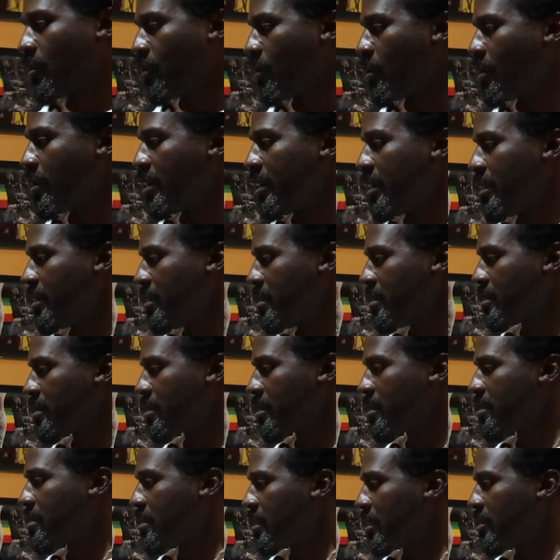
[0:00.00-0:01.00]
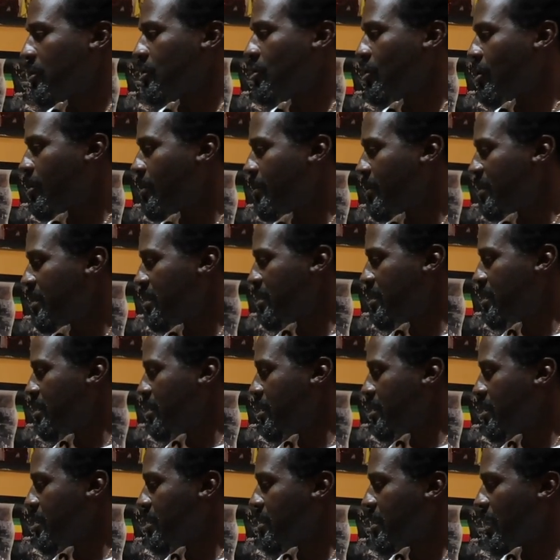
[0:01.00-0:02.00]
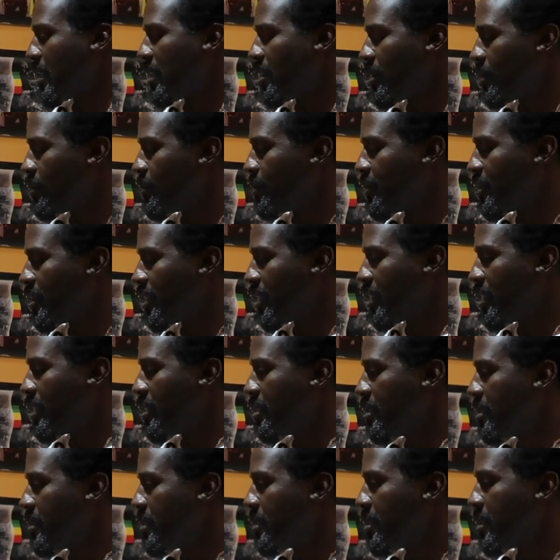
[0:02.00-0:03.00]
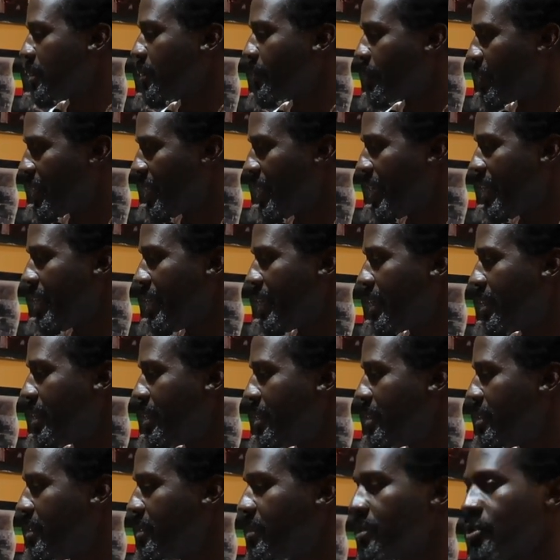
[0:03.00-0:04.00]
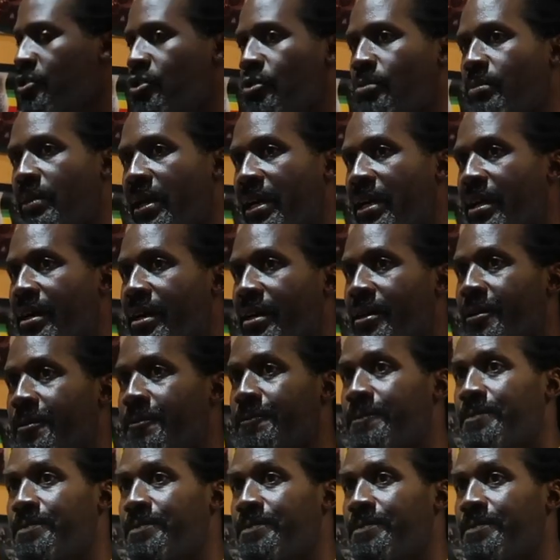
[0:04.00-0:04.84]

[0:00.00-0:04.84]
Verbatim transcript: Croix, St. Thomas, St. Lucia, Grenada, Jamaica,